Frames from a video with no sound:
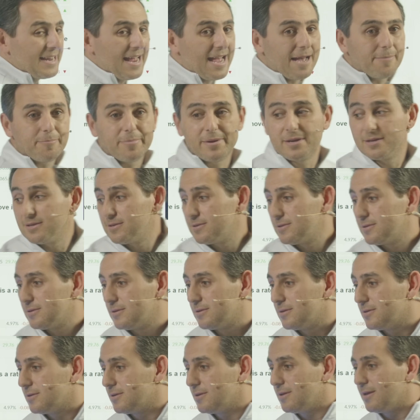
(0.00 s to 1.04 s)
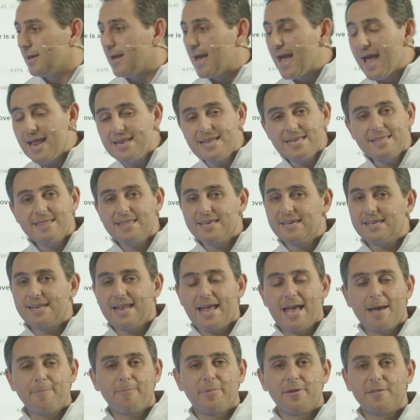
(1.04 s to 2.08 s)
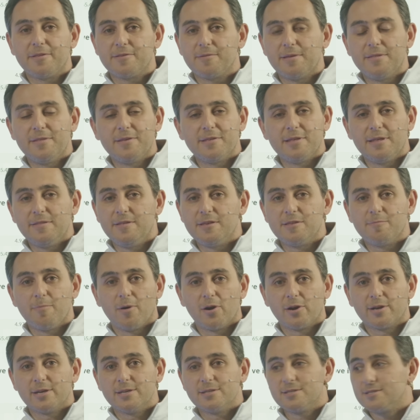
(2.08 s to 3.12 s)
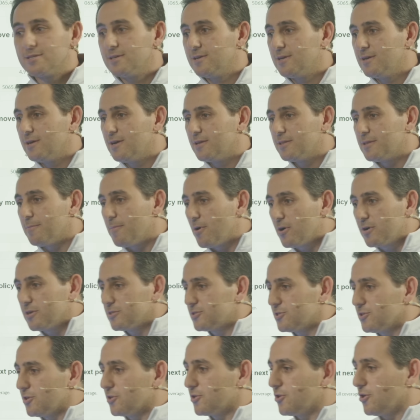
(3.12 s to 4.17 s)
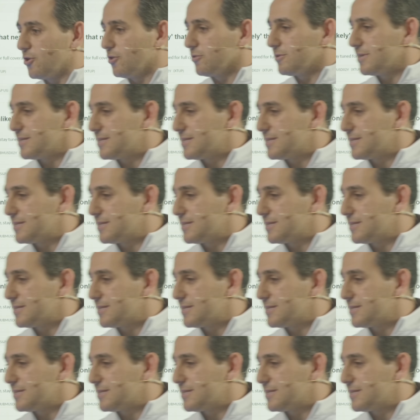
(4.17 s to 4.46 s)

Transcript: happen. Anything can happen in, this, in, in these markets. The markets are currently